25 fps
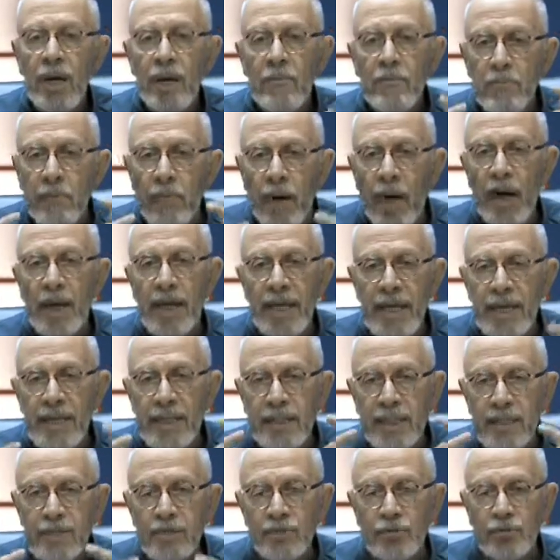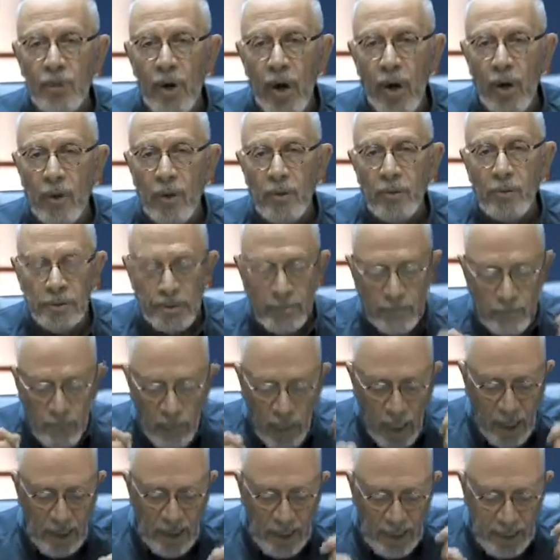Money controls.
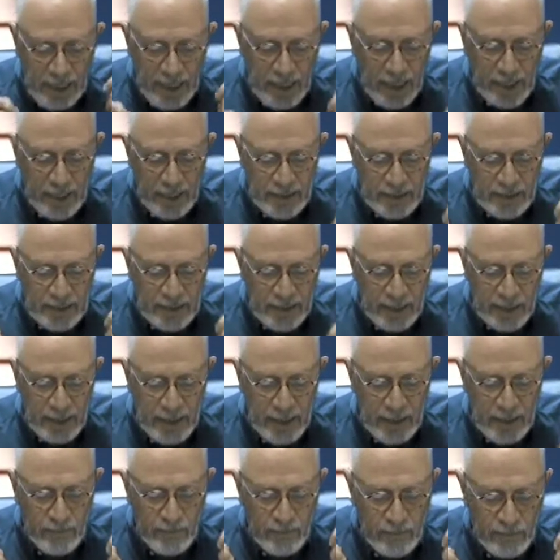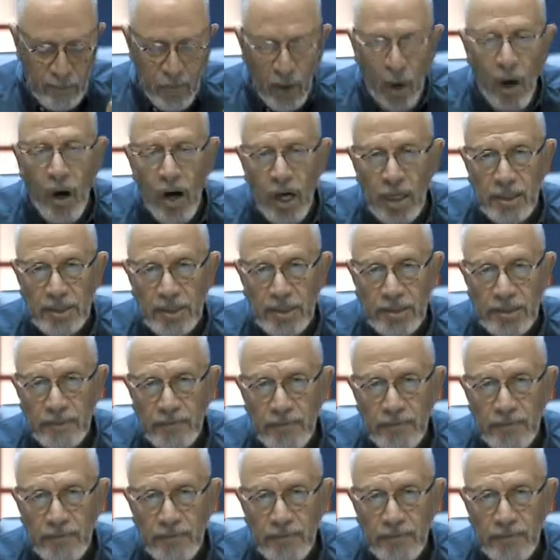Money is the boss.